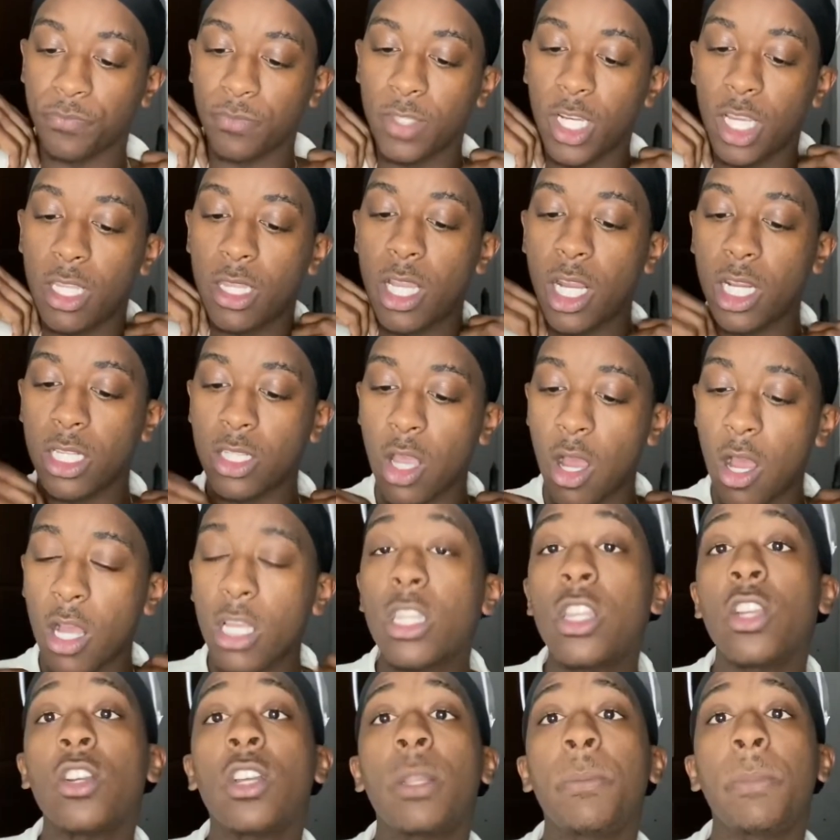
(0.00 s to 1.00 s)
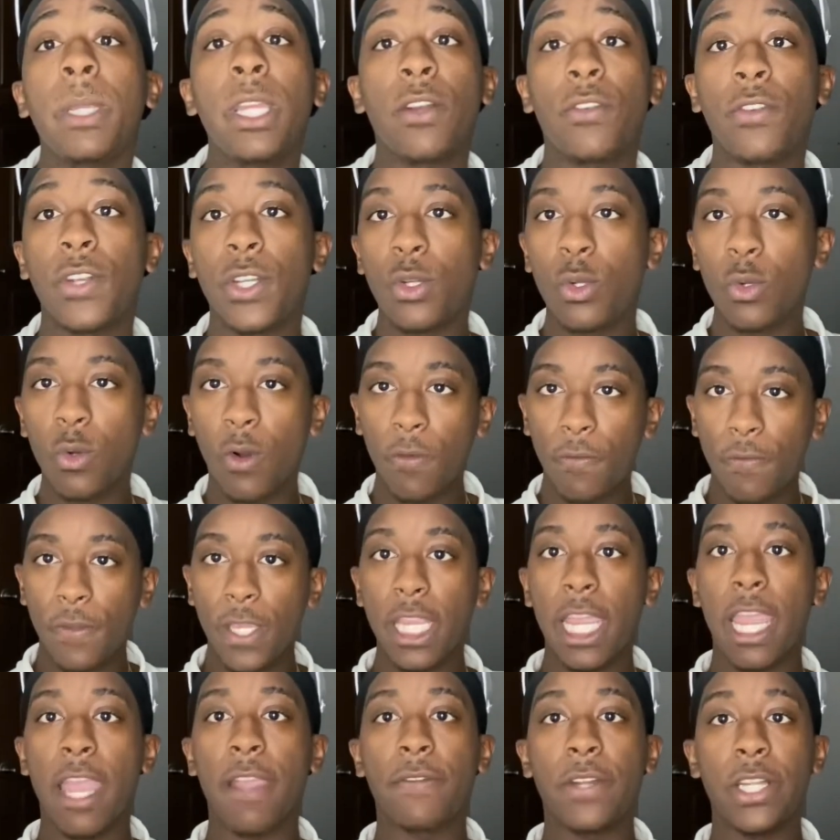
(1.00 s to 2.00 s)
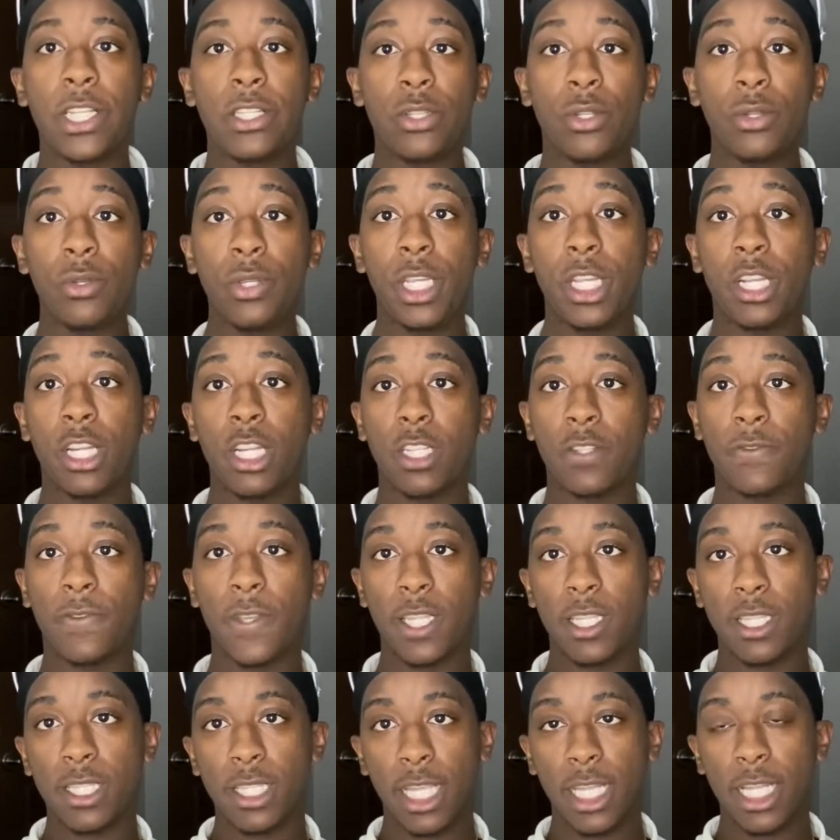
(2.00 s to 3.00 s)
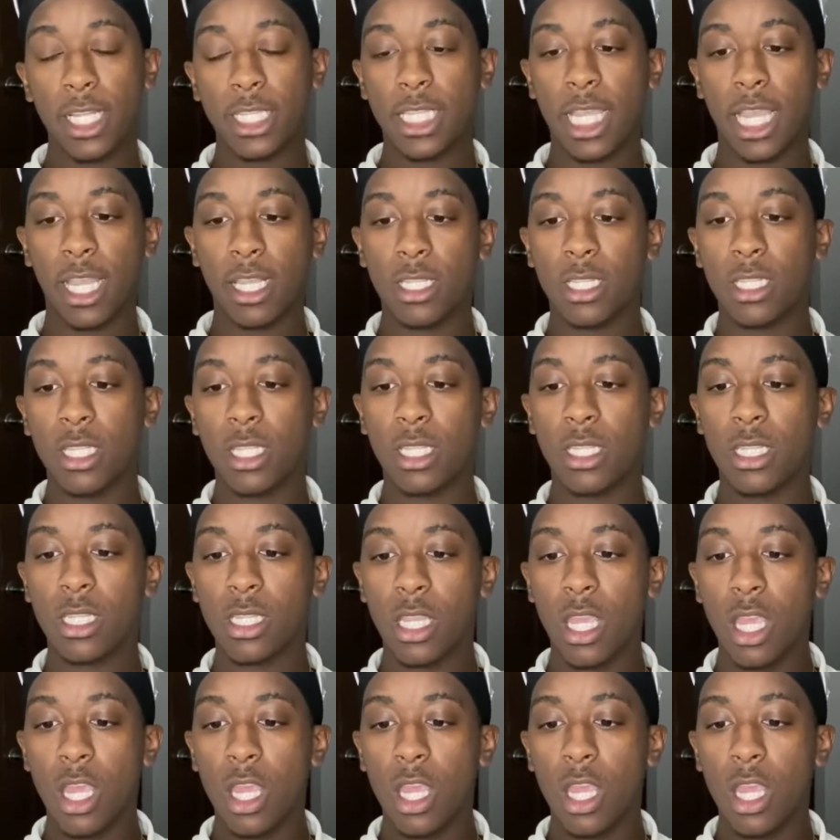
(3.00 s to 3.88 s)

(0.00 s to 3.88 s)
There's also going to be a renewal fee every 2 years for the state of Texas.